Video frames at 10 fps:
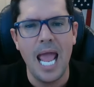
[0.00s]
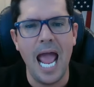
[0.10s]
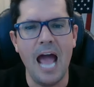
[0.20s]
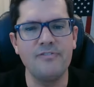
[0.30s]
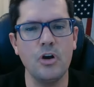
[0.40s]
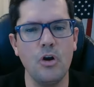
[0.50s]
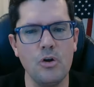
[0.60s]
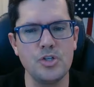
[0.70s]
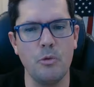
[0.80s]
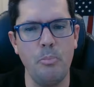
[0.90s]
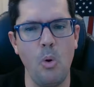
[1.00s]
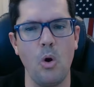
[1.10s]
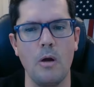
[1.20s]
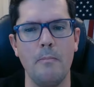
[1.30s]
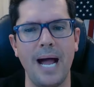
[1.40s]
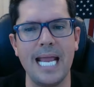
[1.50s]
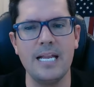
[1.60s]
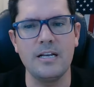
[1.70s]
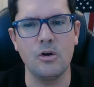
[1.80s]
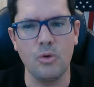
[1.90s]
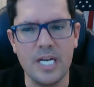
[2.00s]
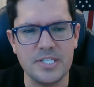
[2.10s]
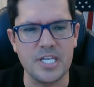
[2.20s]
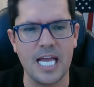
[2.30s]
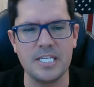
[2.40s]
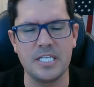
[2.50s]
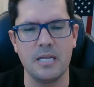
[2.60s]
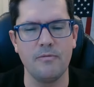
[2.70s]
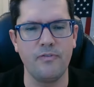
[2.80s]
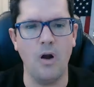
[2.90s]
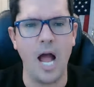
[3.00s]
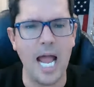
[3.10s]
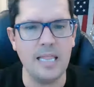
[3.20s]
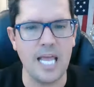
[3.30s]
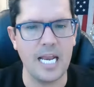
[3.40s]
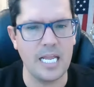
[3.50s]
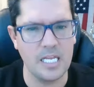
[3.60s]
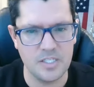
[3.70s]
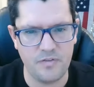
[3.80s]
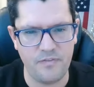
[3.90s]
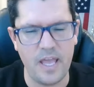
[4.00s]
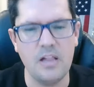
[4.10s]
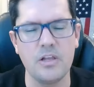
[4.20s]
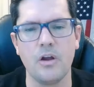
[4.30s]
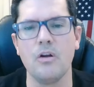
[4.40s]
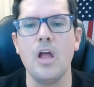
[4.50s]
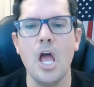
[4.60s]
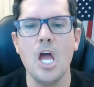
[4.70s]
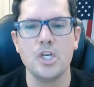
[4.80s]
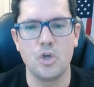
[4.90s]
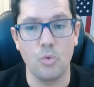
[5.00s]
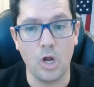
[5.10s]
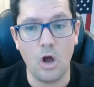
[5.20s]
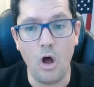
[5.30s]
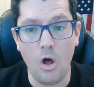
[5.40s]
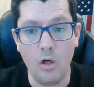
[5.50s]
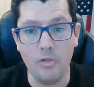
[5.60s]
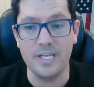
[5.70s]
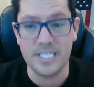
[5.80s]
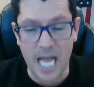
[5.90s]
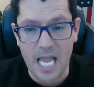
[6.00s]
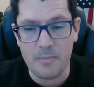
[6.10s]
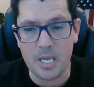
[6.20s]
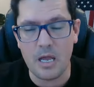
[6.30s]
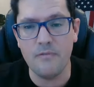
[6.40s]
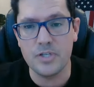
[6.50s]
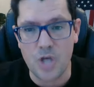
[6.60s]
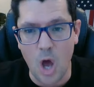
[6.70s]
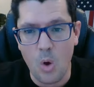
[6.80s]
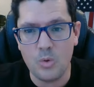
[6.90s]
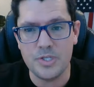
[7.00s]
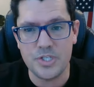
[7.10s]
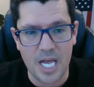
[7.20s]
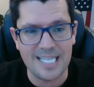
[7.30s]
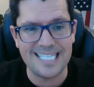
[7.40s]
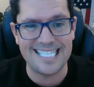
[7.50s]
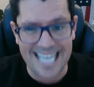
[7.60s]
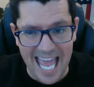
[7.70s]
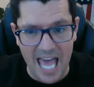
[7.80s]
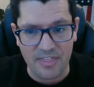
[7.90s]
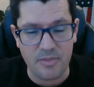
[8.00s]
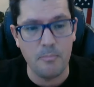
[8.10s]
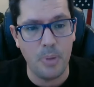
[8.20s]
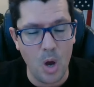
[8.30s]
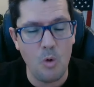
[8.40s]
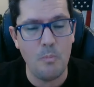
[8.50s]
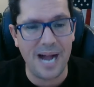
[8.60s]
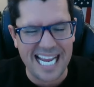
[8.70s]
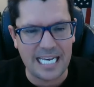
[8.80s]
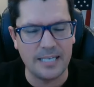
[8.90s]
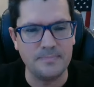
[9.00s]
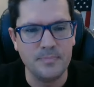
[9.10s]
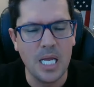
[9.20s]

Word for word: After Hur's report, Biden criticized him for highlighting his failure to recall the timing of his own son's death, Beau Biden.